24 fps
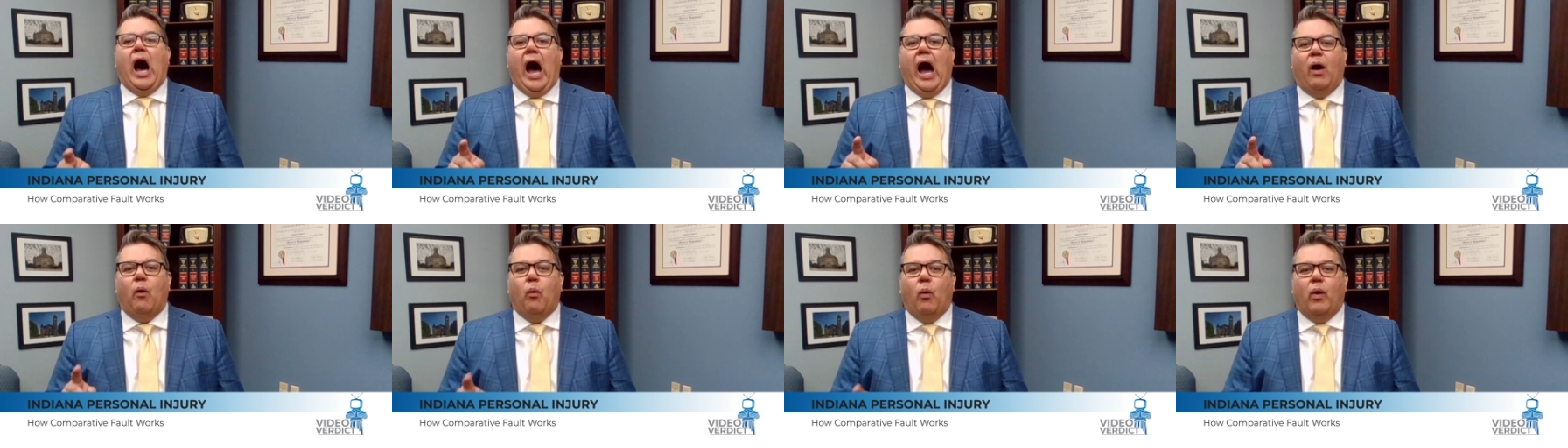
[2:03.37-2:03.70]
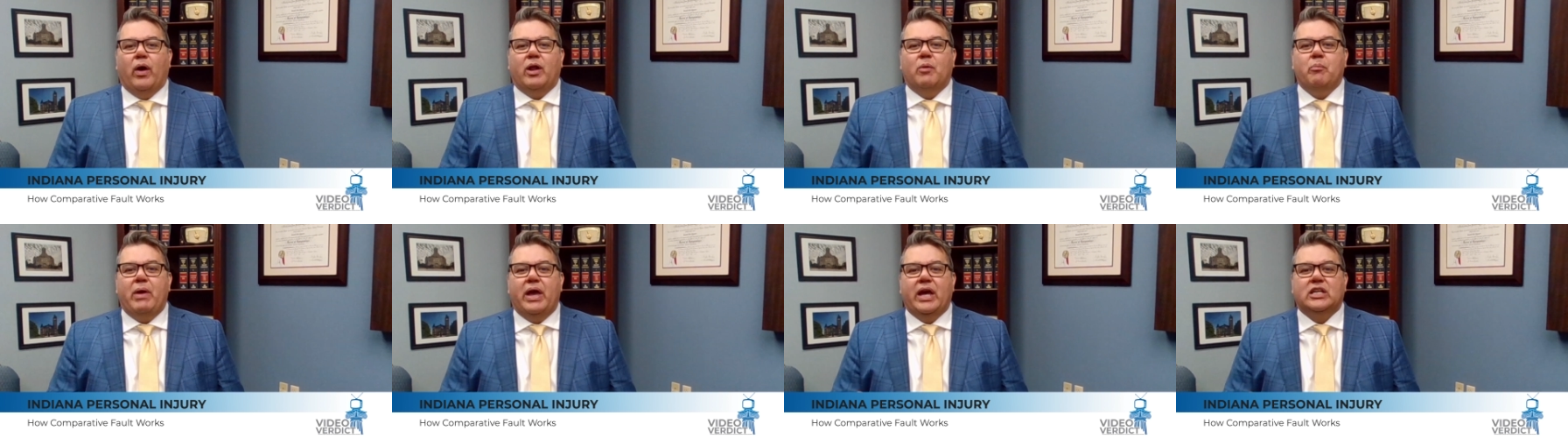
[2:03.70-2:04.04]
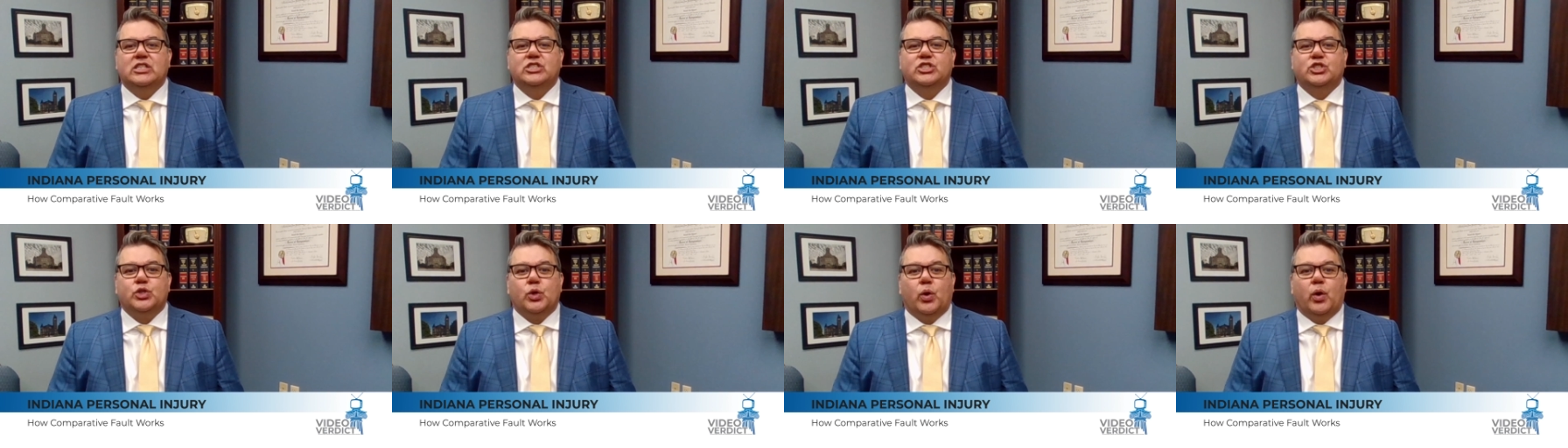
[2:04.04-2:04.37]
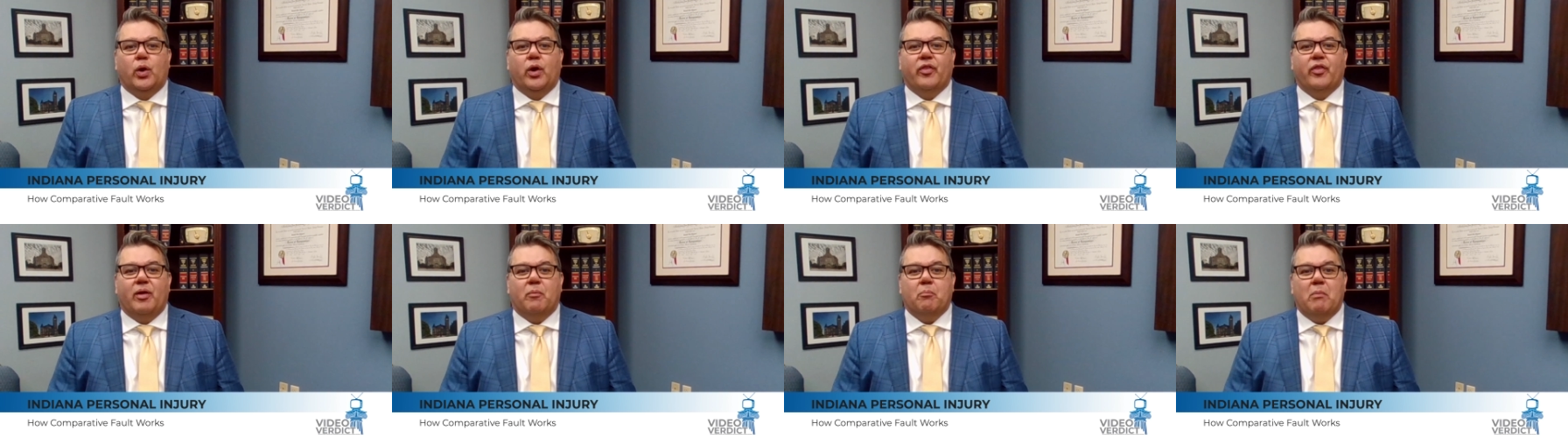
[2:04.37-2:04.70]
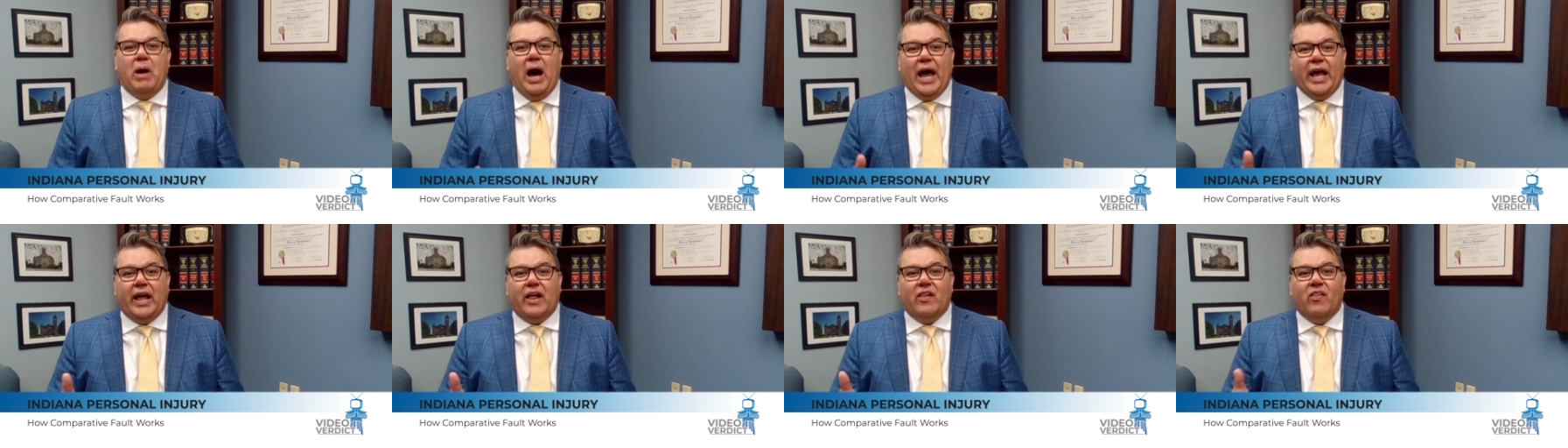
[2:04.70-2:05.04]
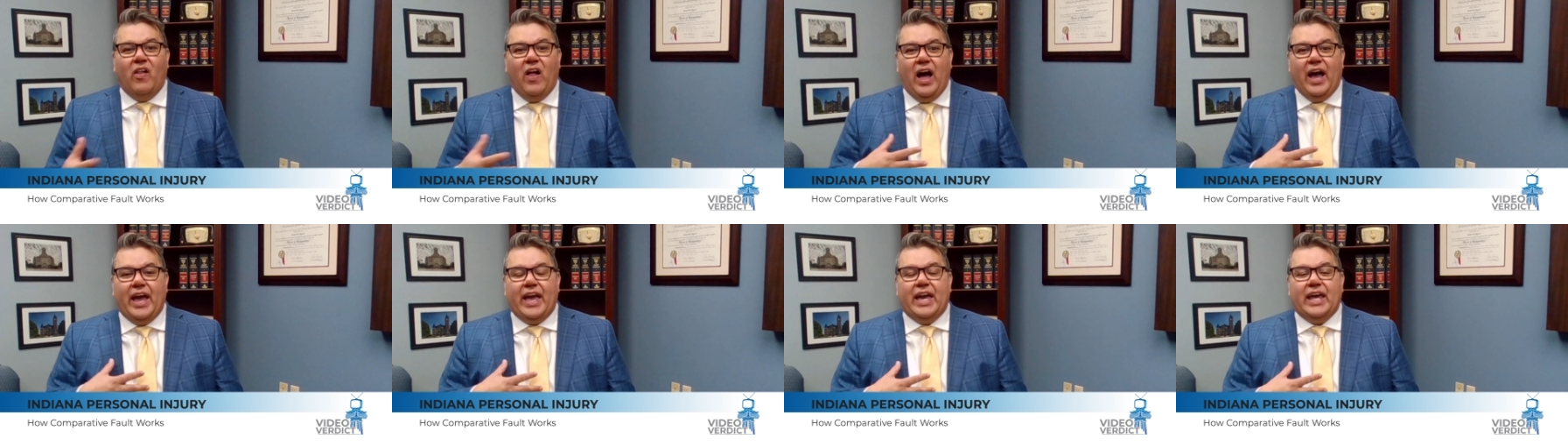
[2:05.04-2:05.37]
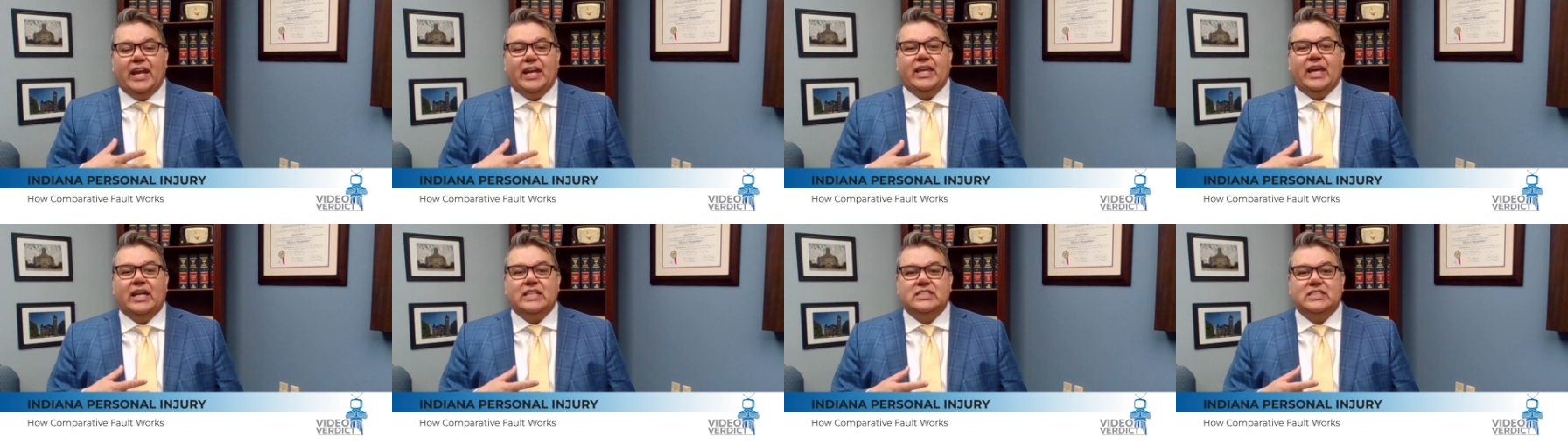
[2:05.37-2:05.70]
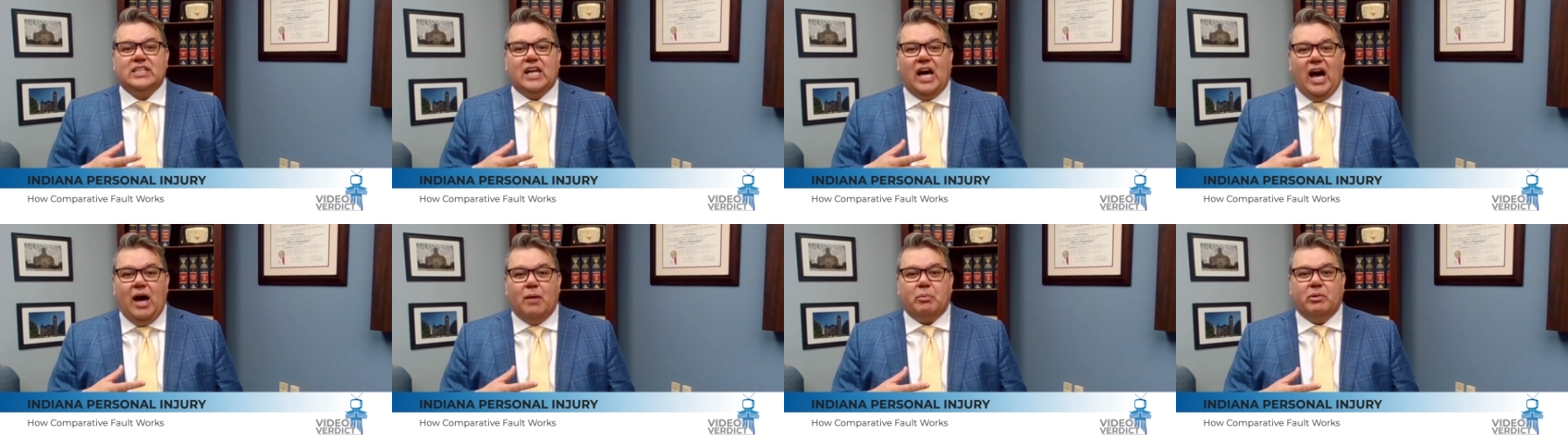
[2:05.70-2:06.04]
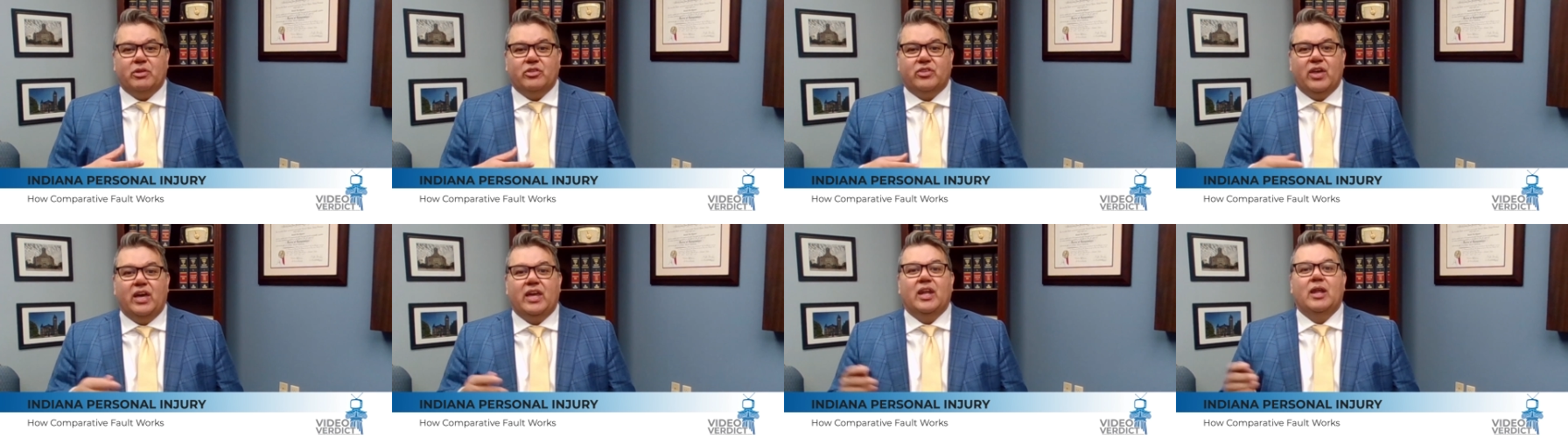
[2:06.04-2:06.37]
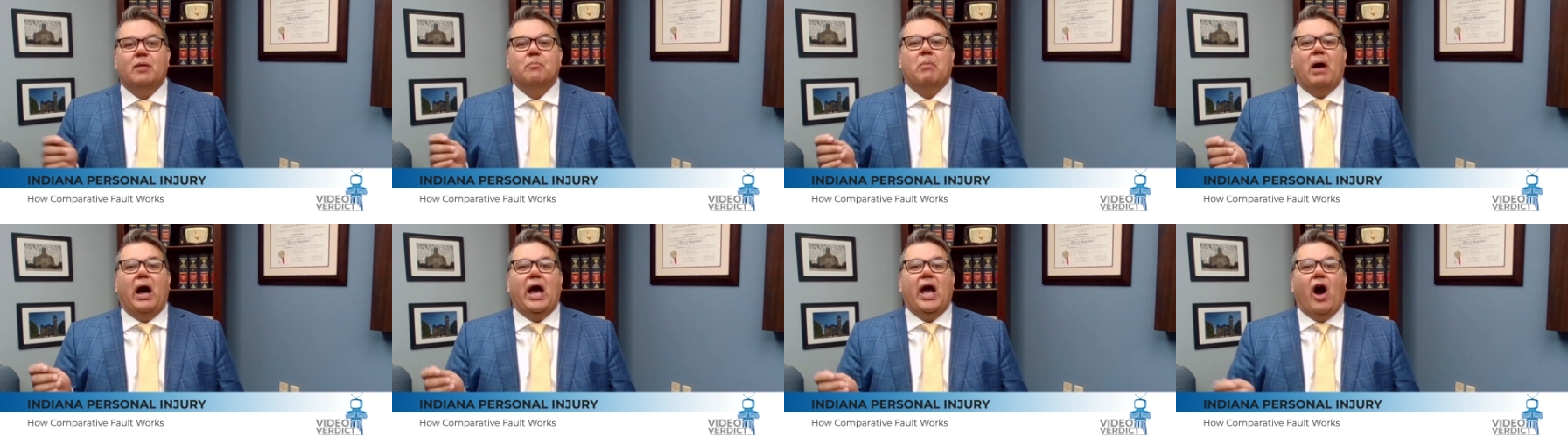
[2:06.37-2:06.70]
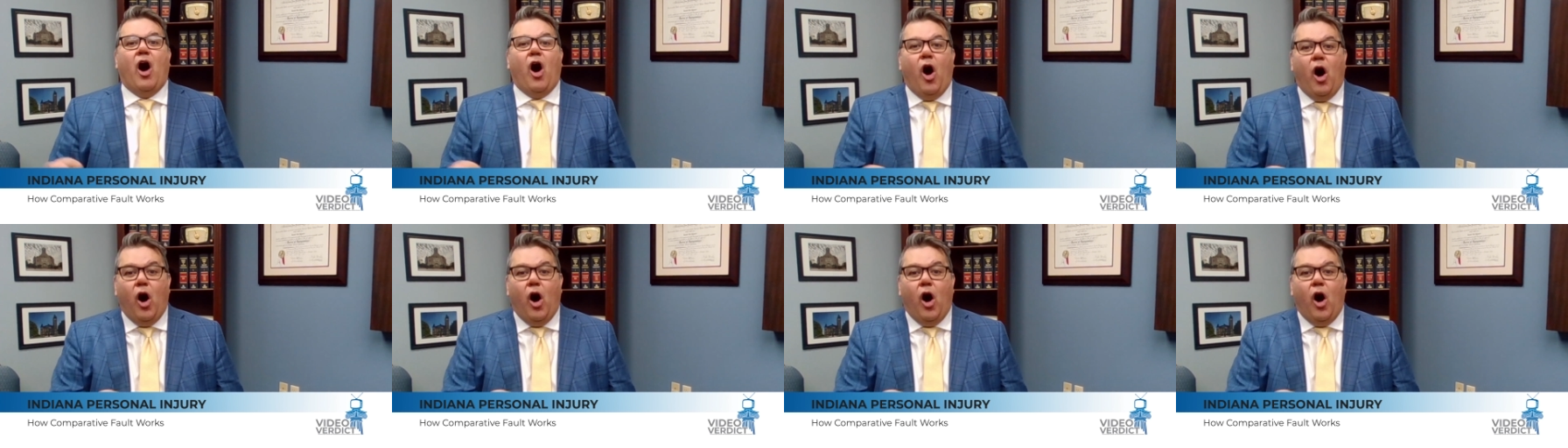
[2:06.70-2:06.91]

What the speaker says: I want to make sure that my client gets compensated by